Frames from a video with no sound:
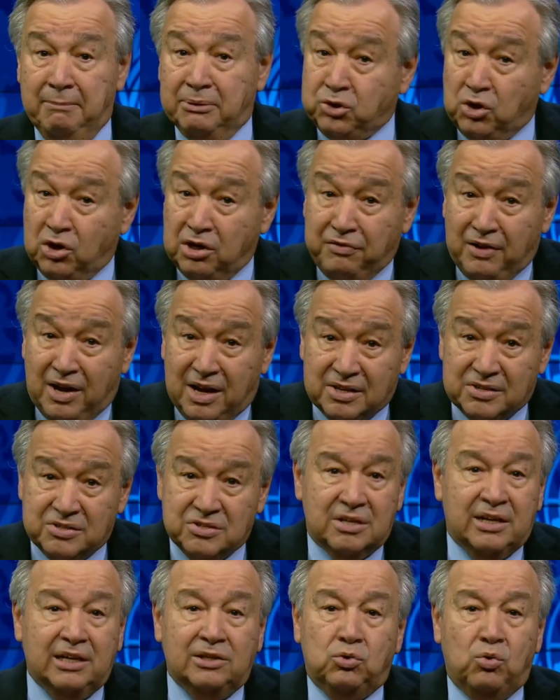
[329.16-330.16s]
But all of
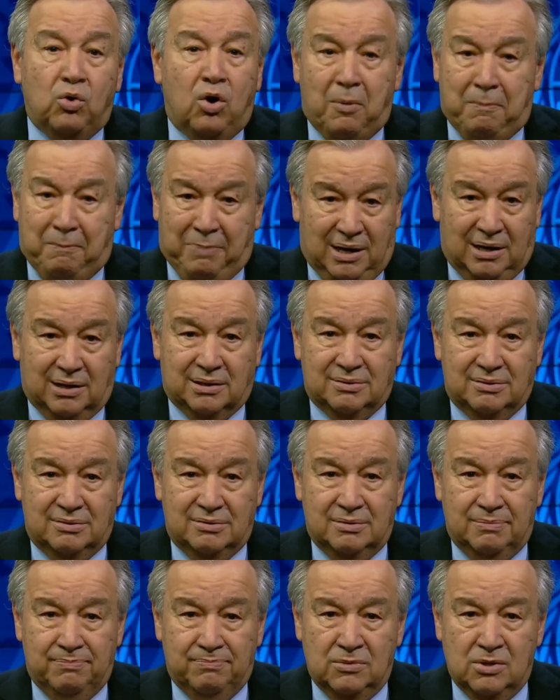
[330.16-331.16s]
us can do our
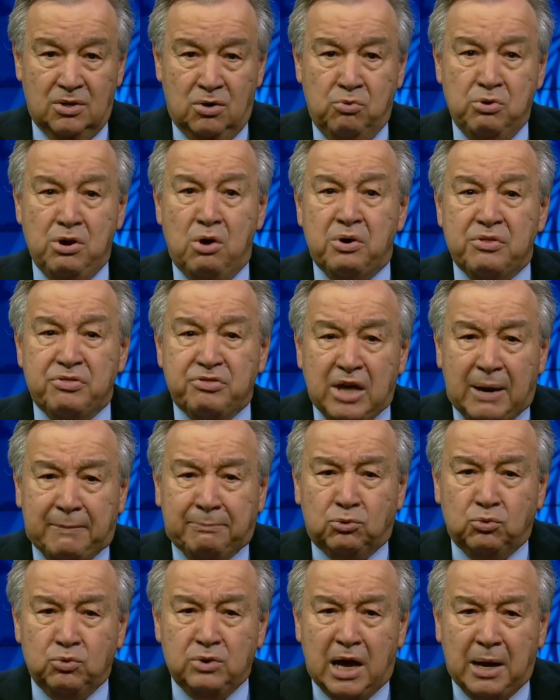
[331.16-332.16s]
part. We owe a
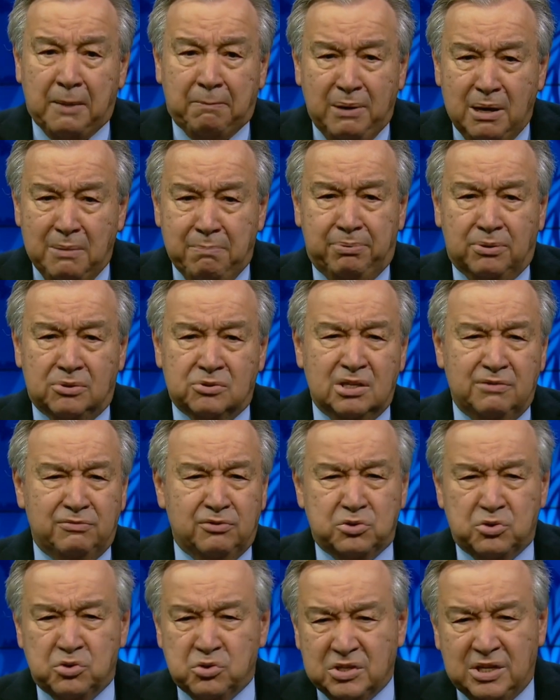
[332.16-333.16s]
debt to young people,
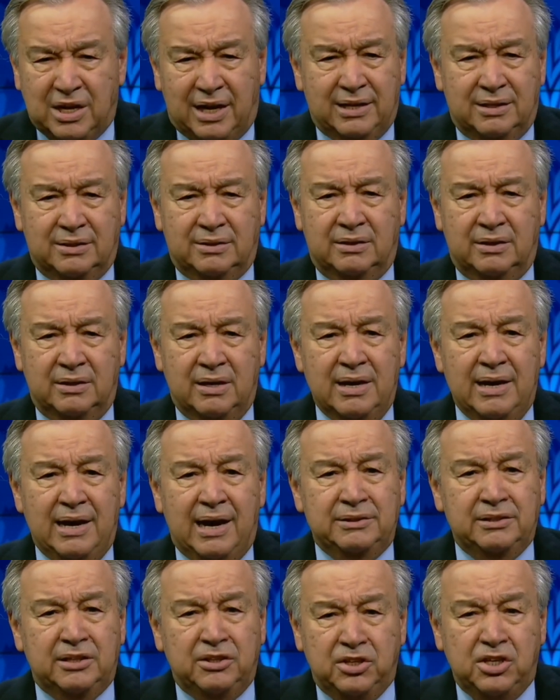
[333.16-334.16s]
civil society,
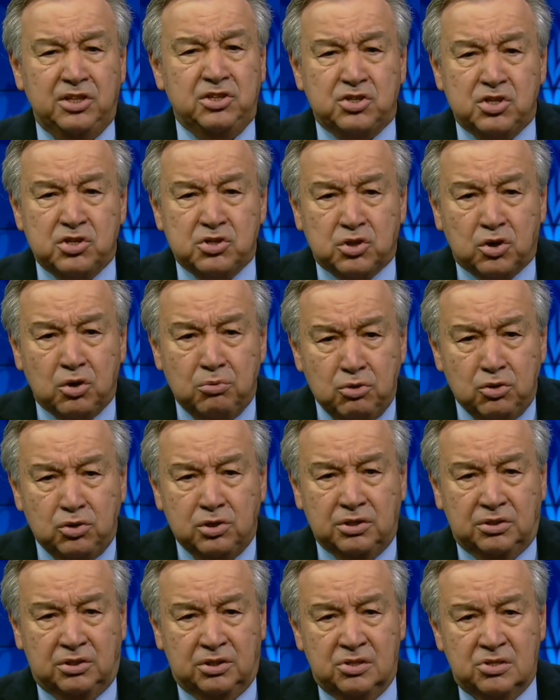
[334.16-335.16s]
and indigenous
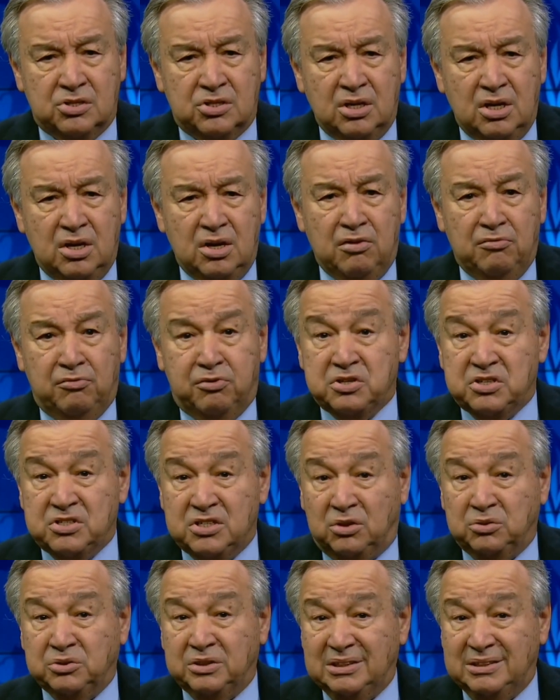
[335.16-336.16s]
communities for
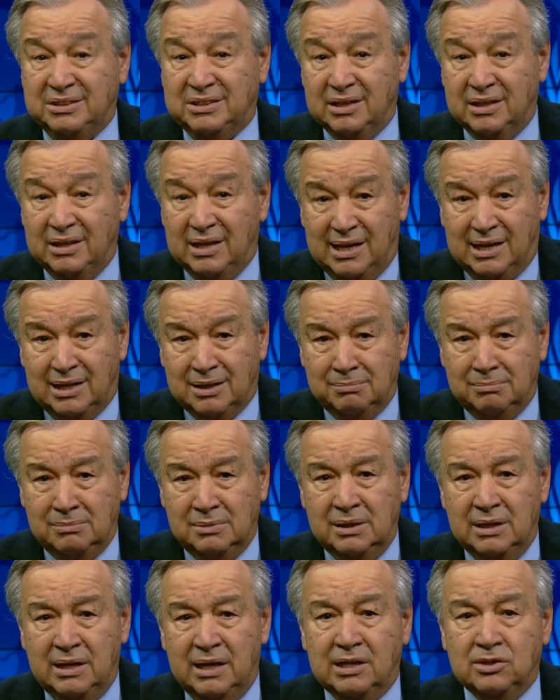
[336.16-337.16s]
sounding the
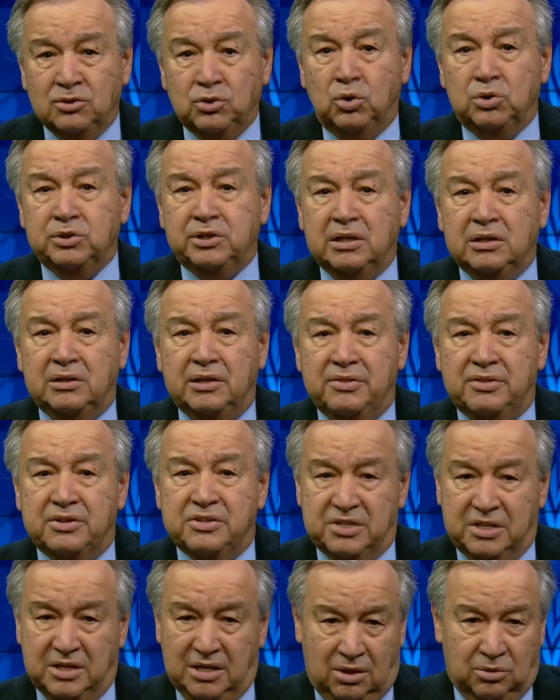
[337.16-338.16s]
alarm and holding
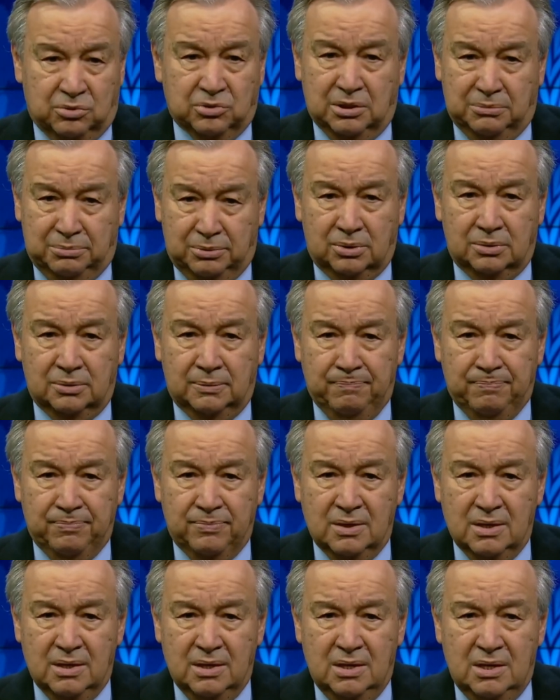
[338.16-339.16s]
leaders accountable.
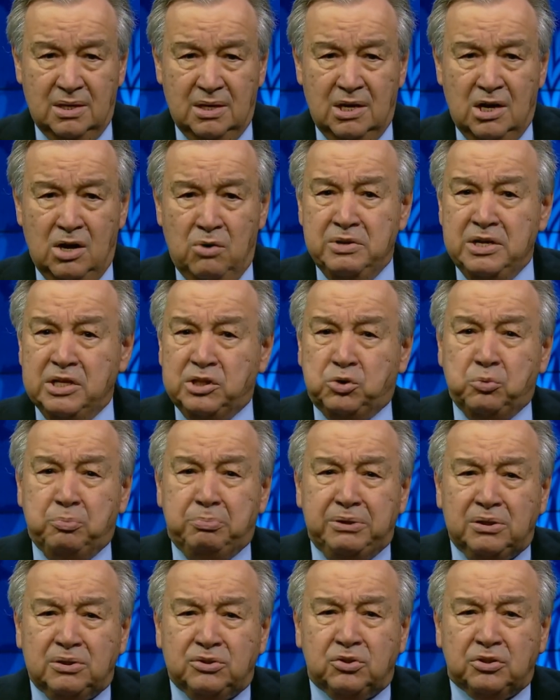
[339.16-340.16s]
We need
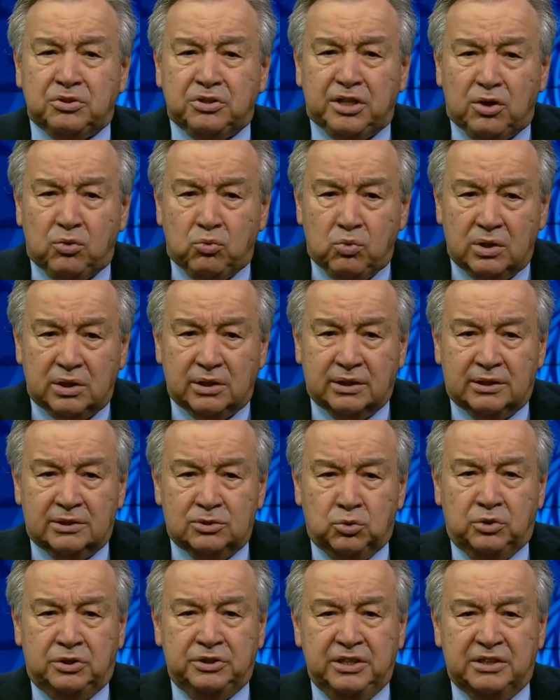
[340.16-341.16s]
to build on their
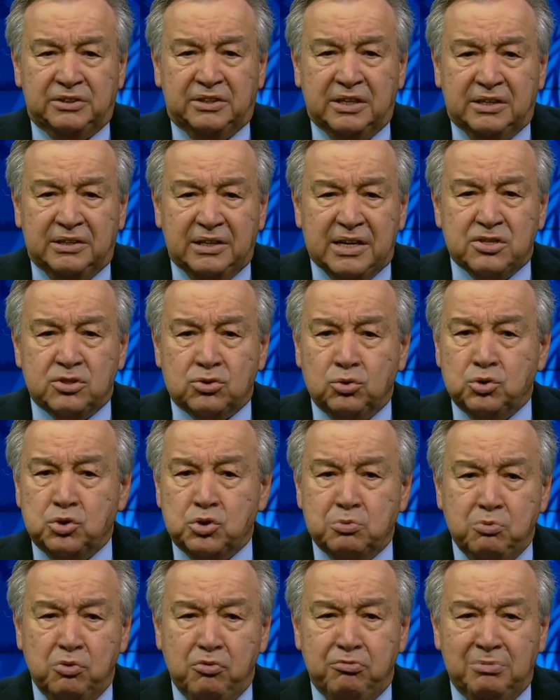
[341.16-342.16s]
work to create a
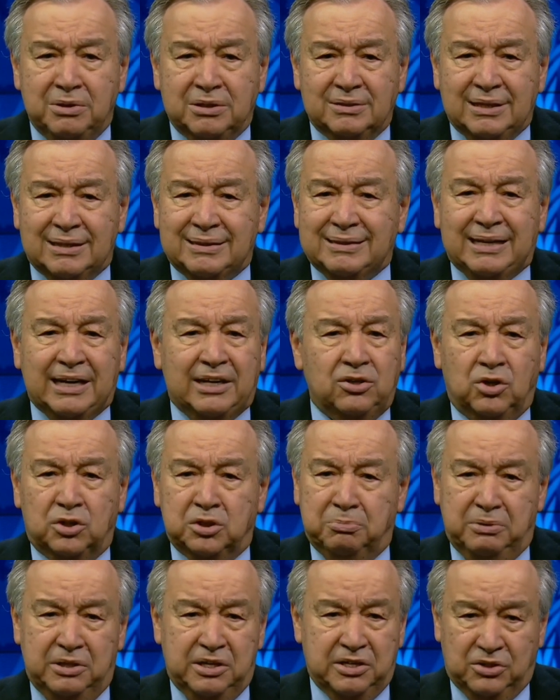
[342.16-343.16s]
grassroots movement that
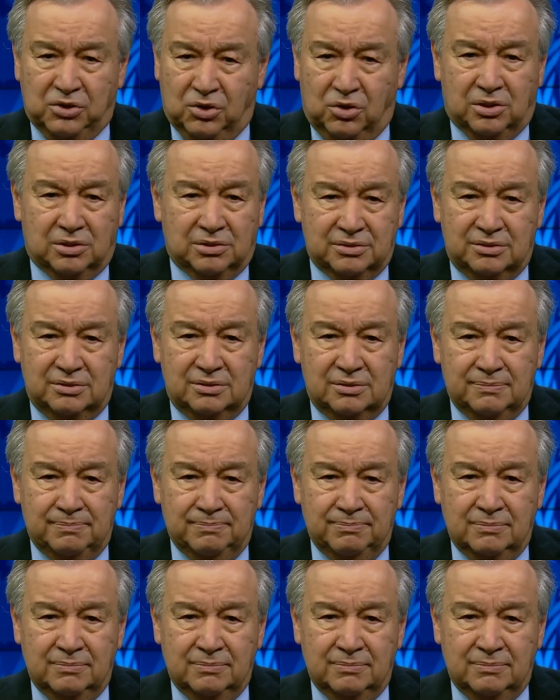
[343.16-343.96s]
cannot be ignored.